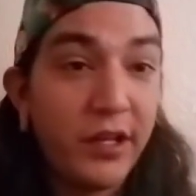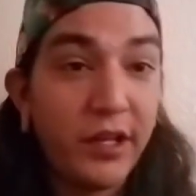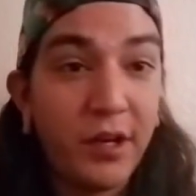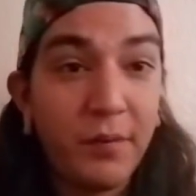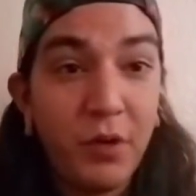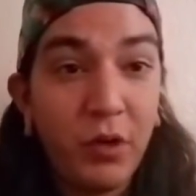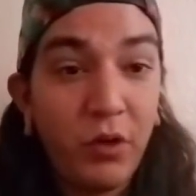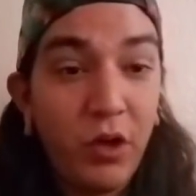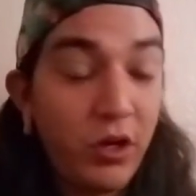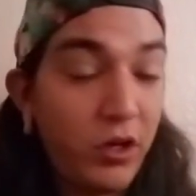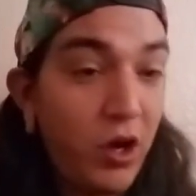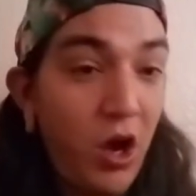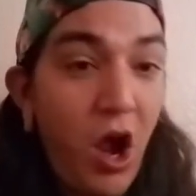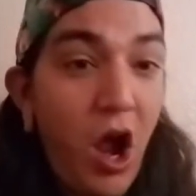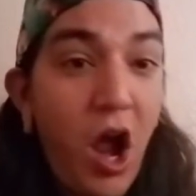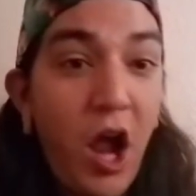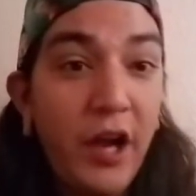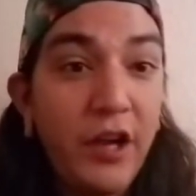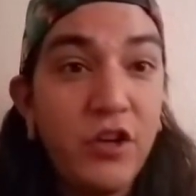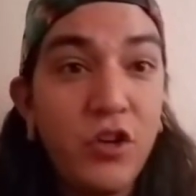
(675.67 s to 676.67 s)
Like I'm no longer
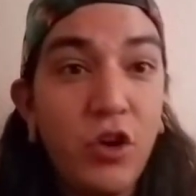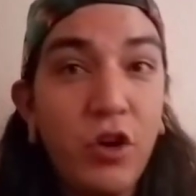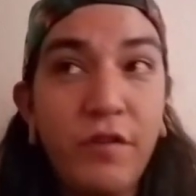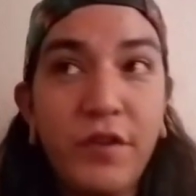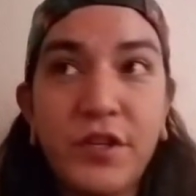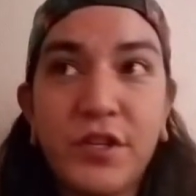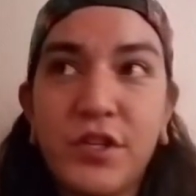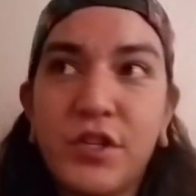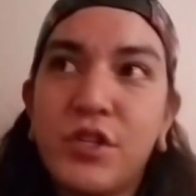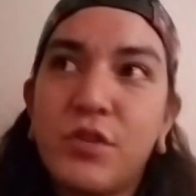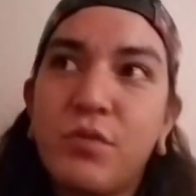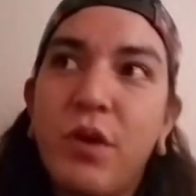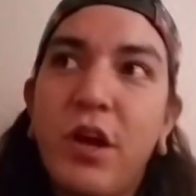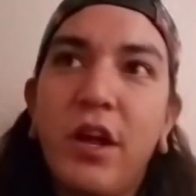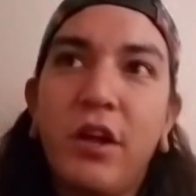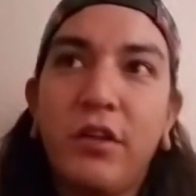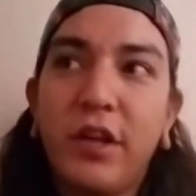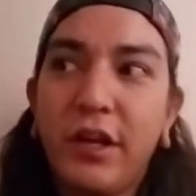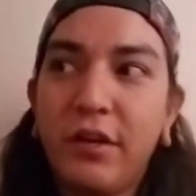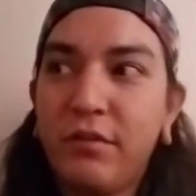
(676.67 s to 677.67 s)
hot and nervous and
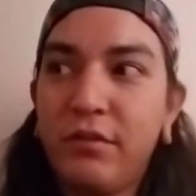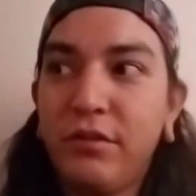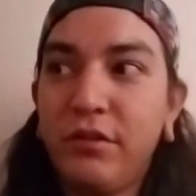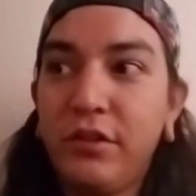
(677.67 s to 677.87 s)
sweat, like,